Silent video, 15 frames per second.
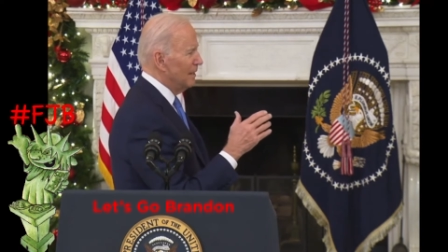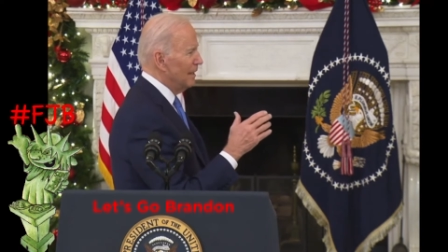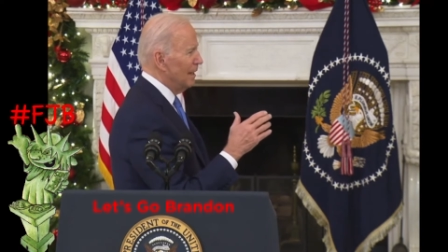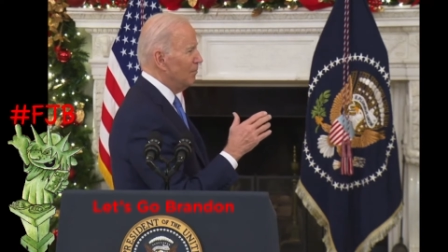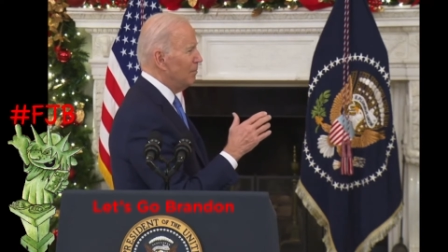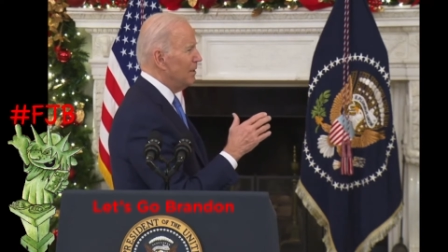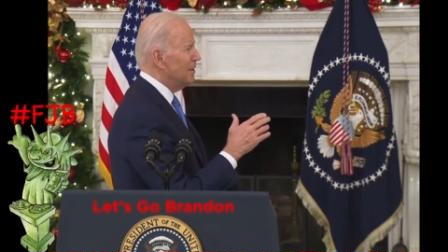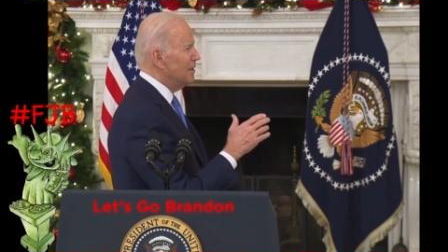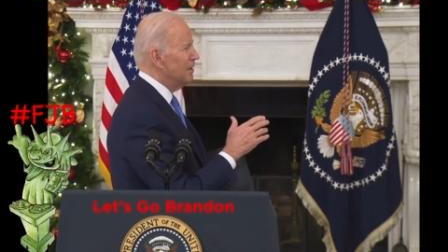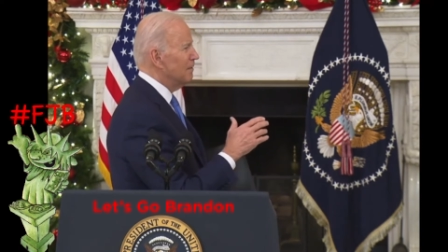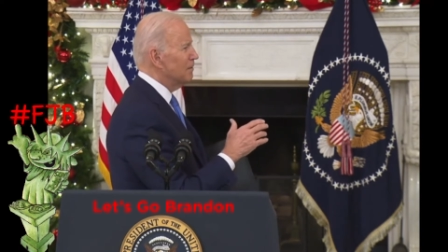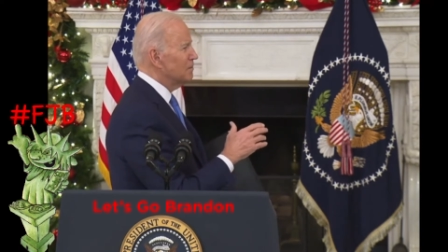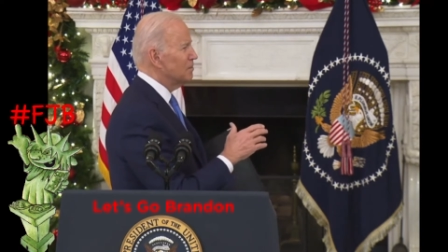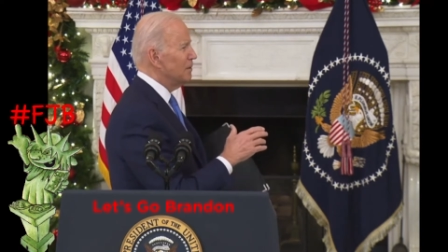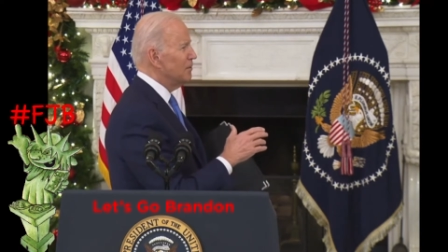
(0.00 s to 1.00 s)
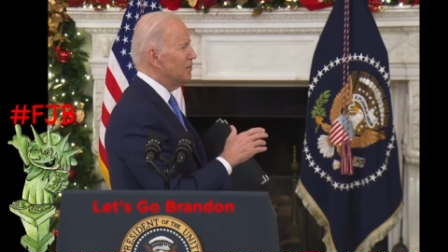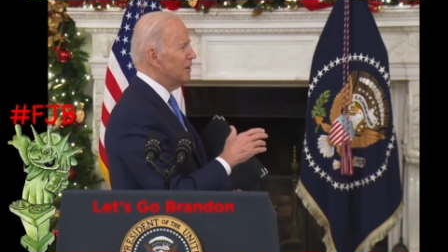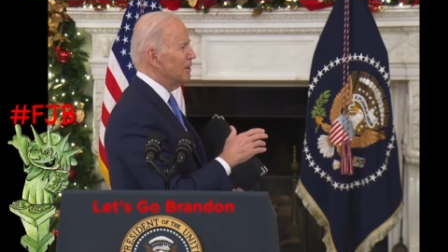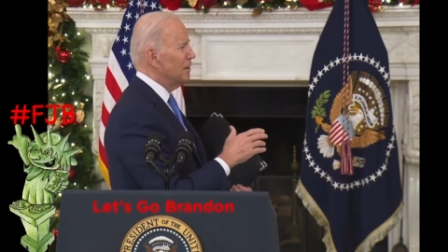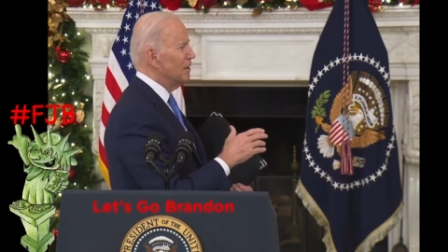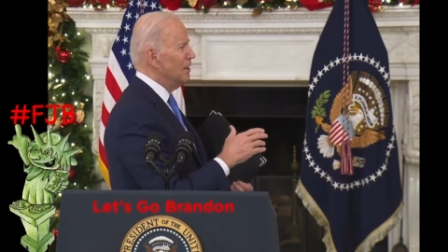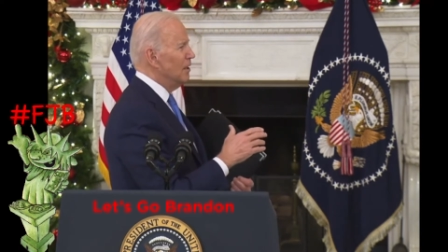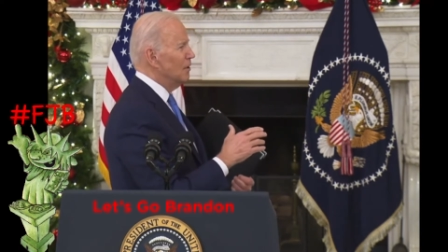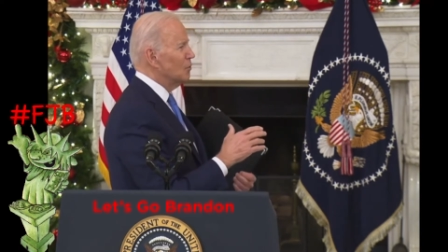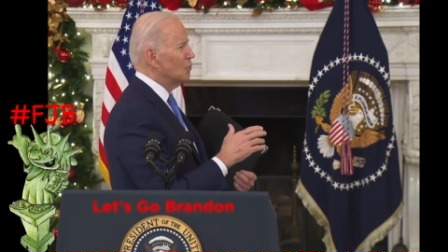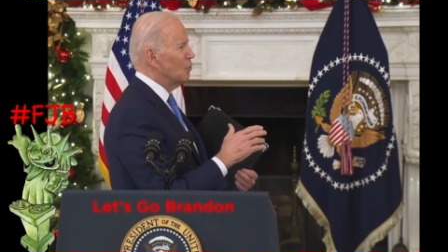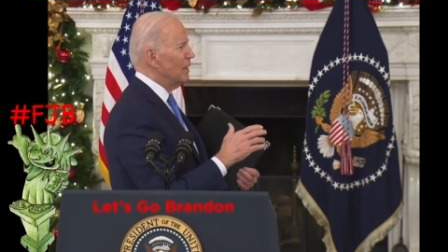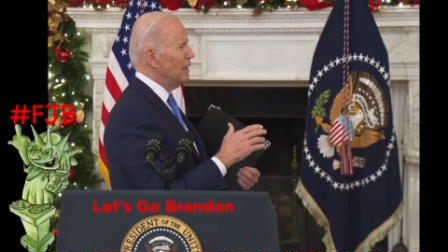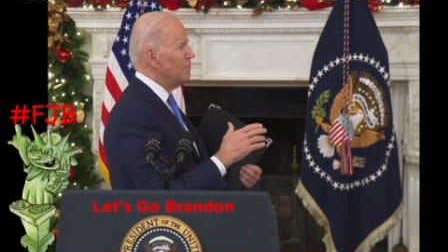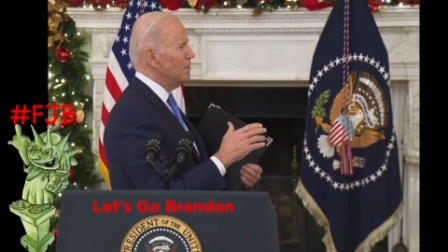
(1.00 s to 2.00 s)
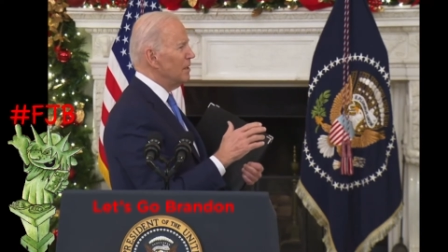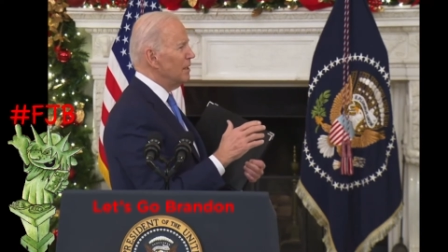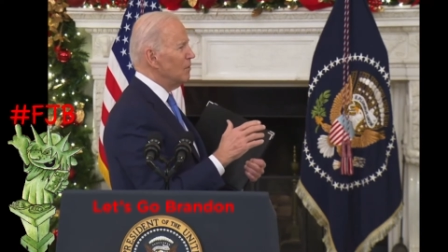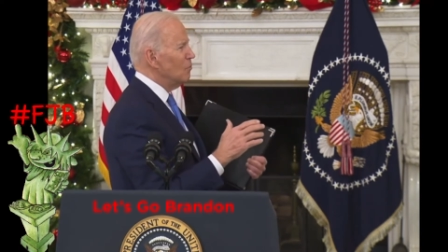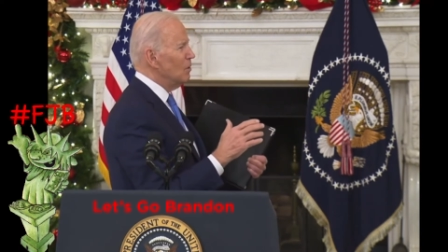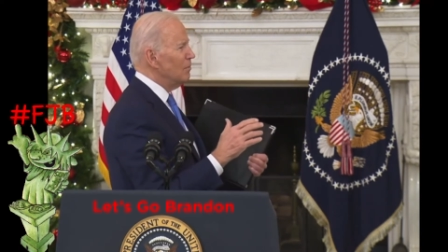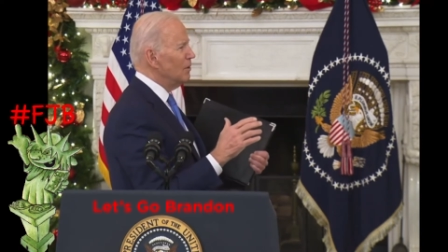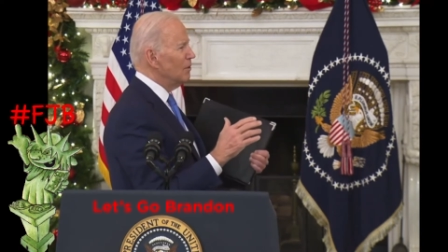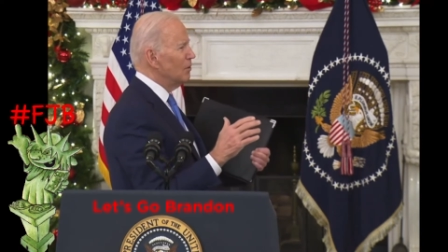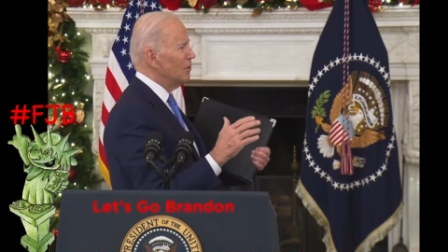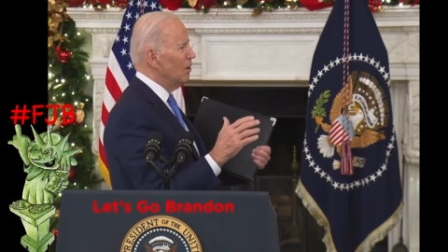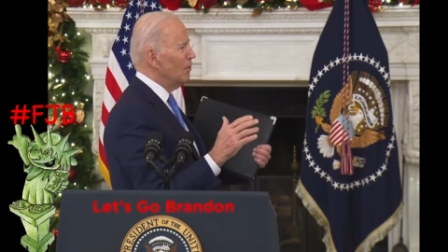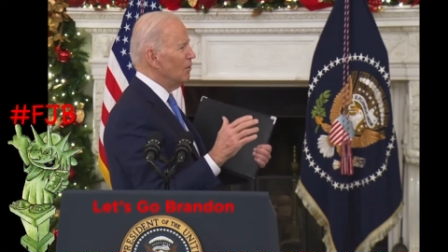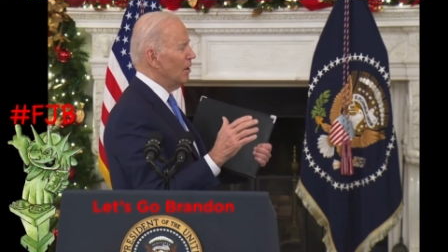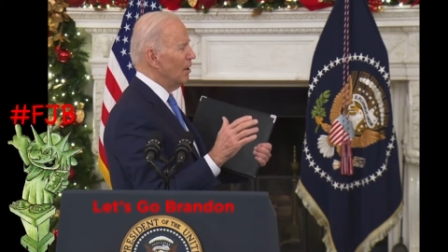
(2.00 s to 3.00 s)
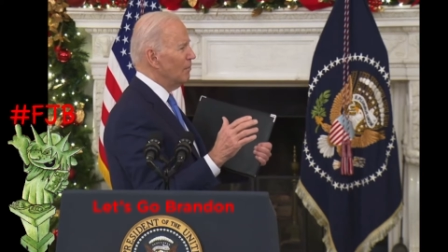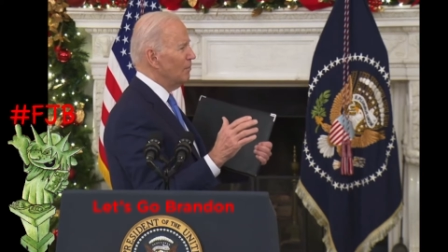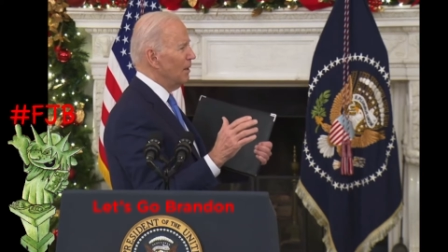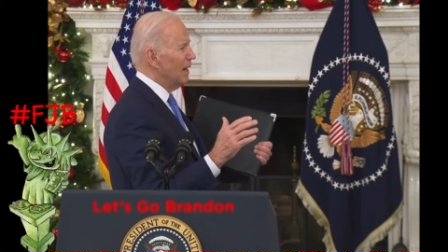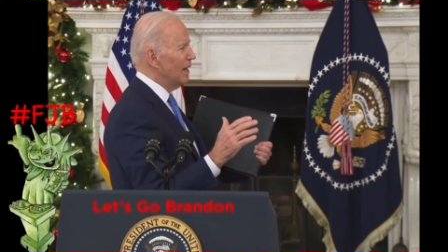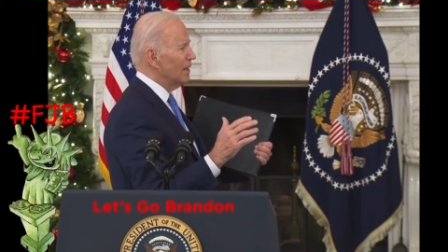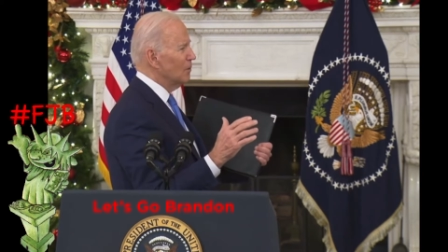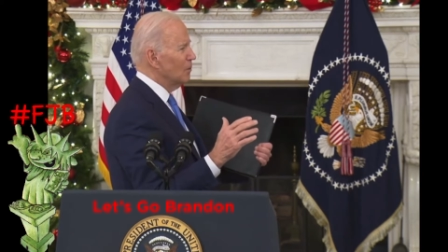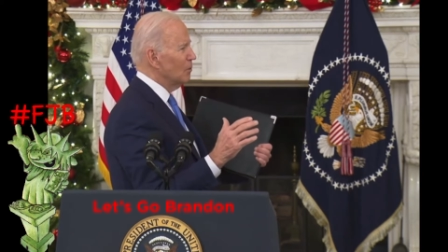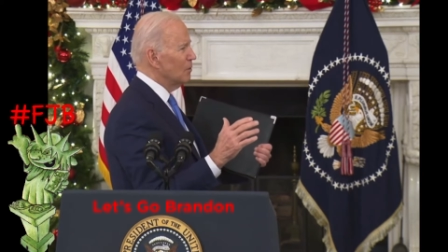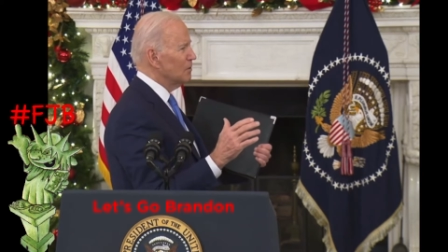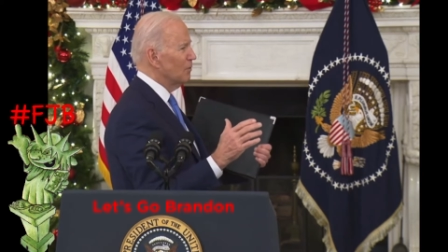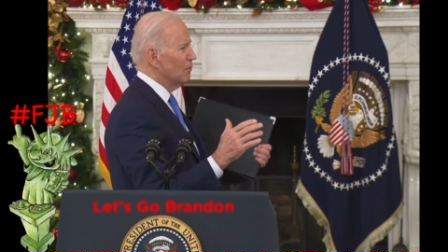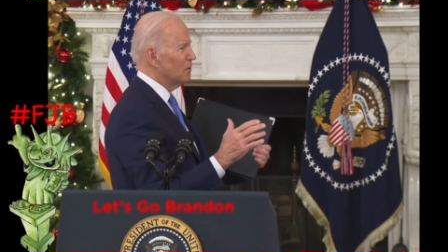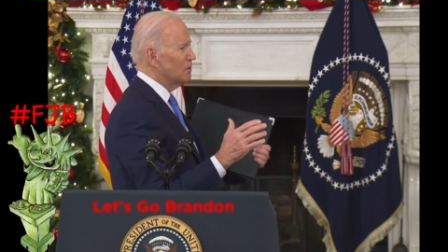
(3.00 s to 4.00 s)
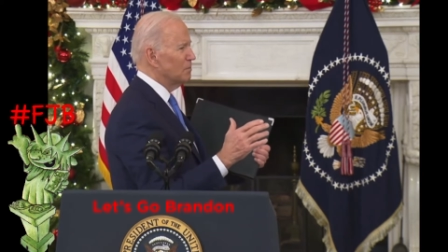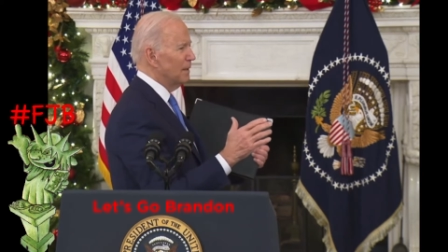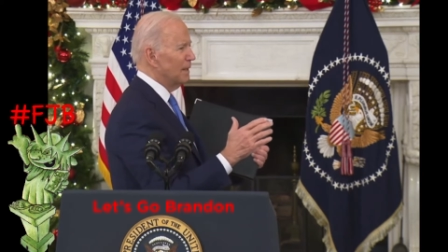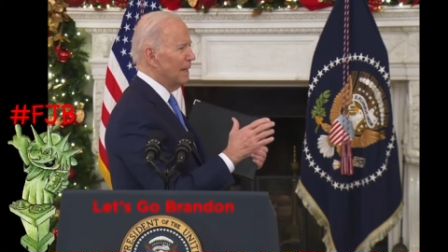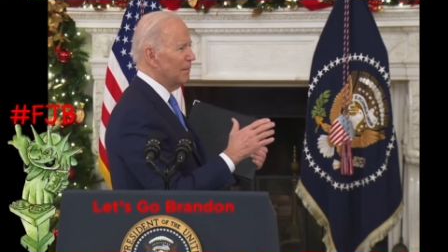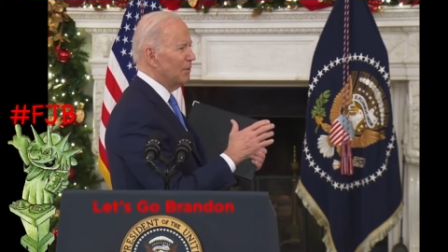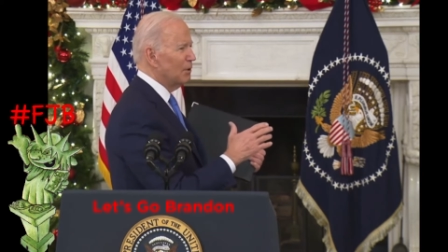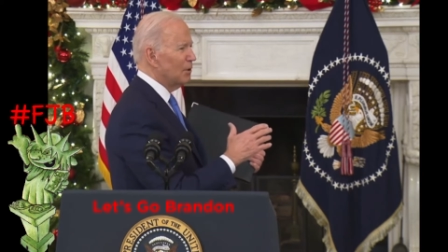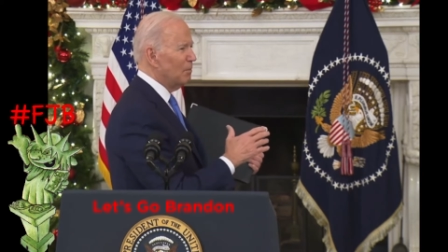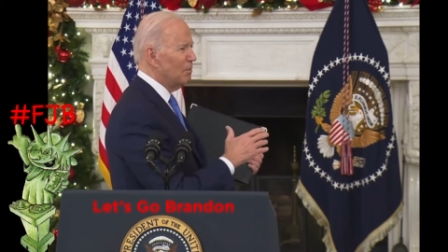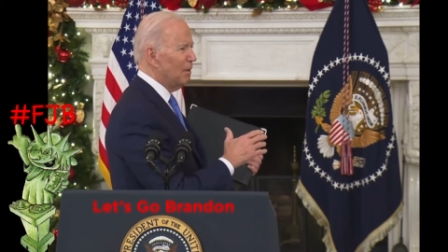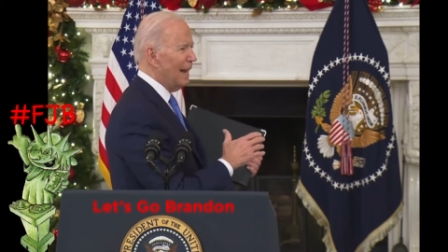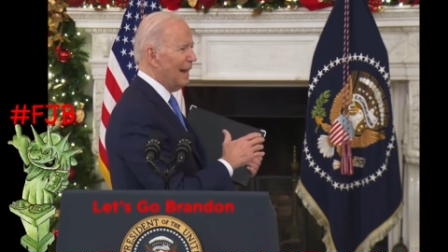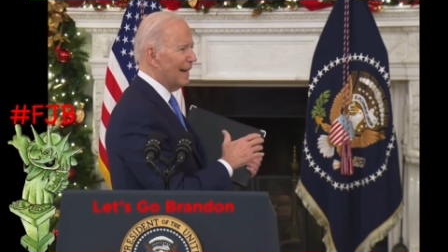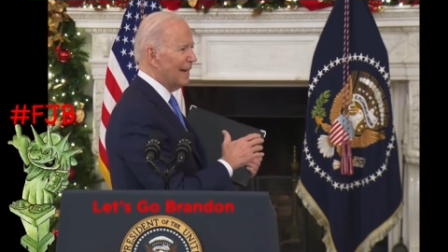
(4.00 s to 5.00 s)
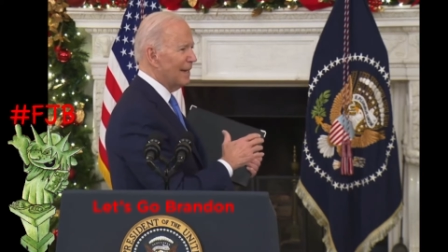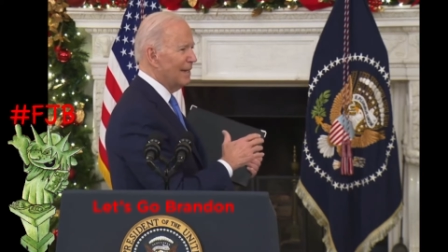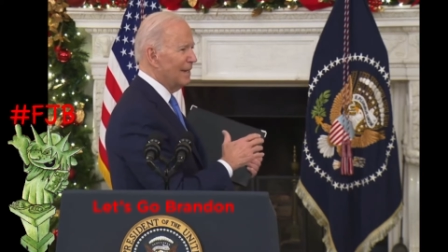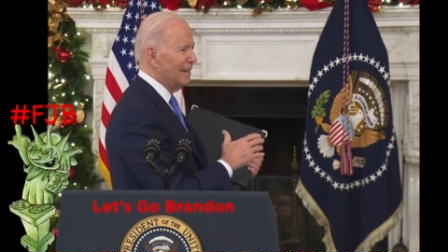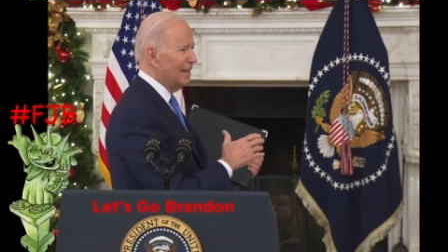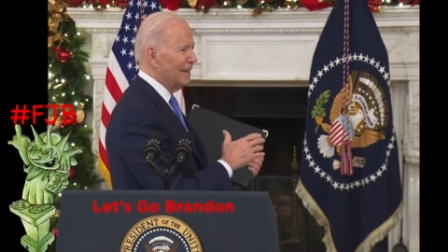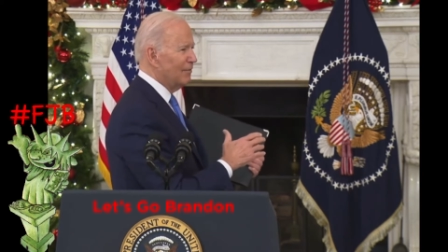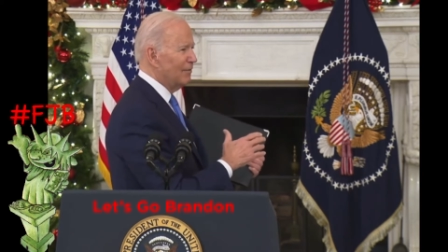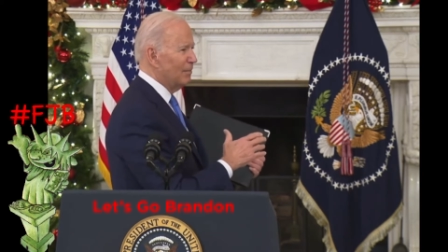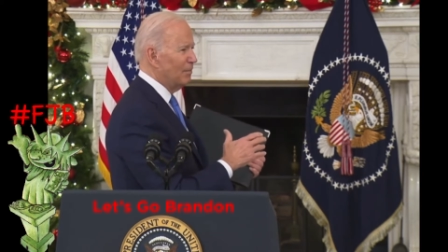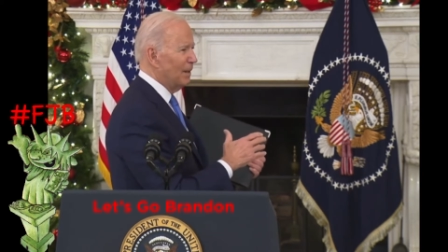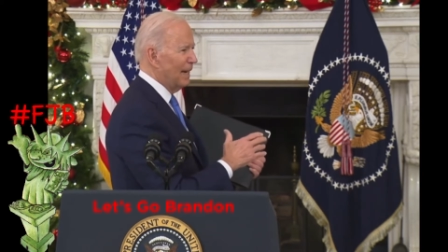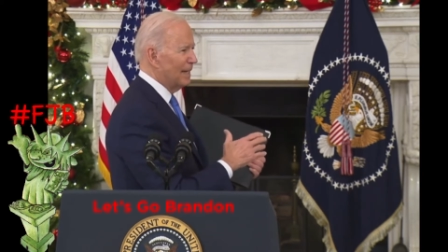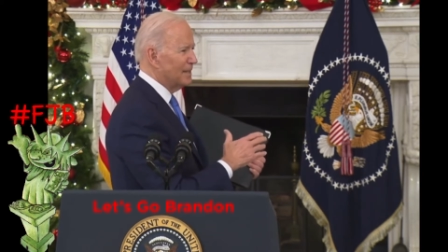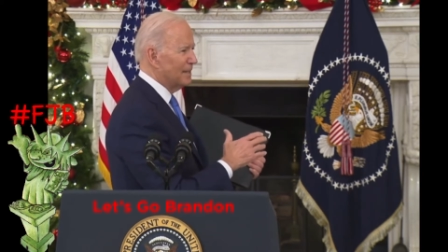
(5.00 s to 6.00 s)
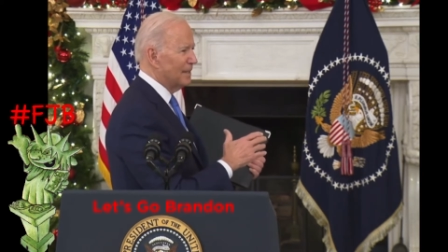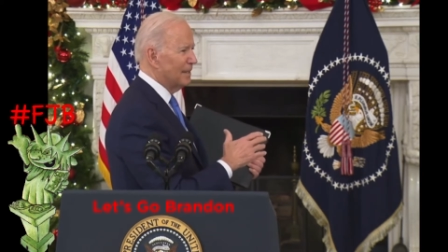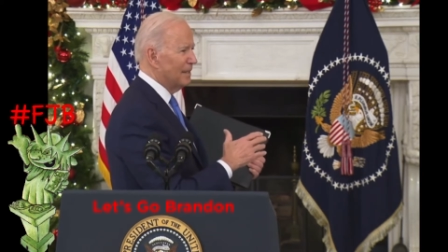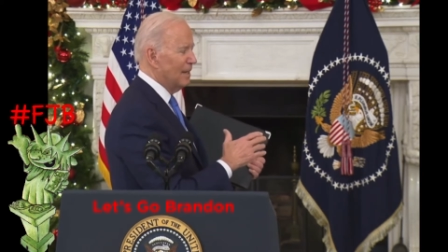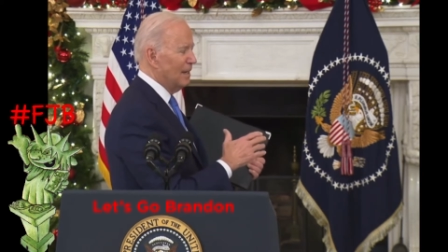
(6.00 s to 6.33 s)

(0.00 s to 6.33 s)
That'll be the difference between twenty million women who go, aren't back in the workforce being able to go back if you pass it.